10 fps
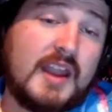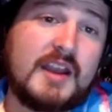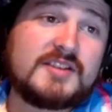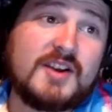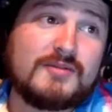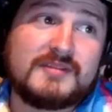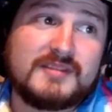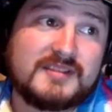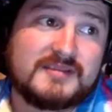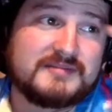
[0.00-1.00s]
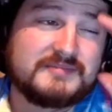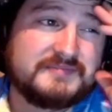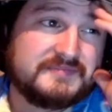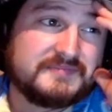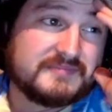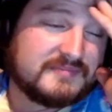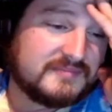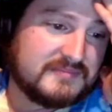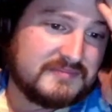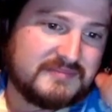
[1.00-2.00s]
we didn't sell sex enough with,
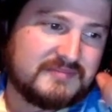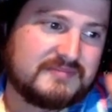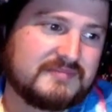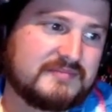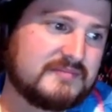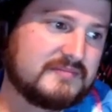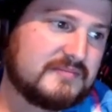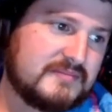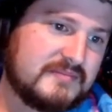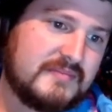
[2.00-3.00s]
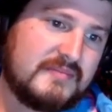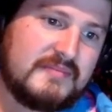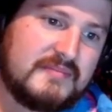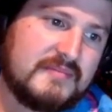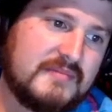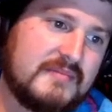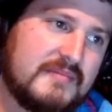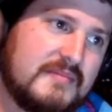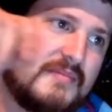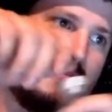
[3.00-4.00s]
uh, Denise Richards' dress.
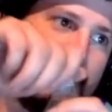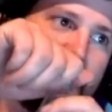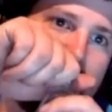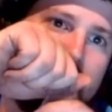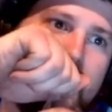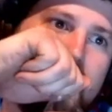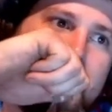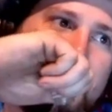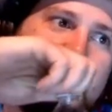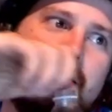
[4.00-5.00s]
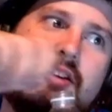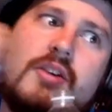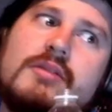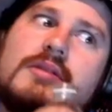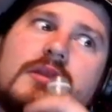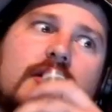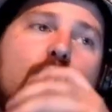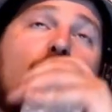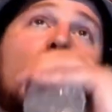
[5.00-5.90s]
So you have to be thinking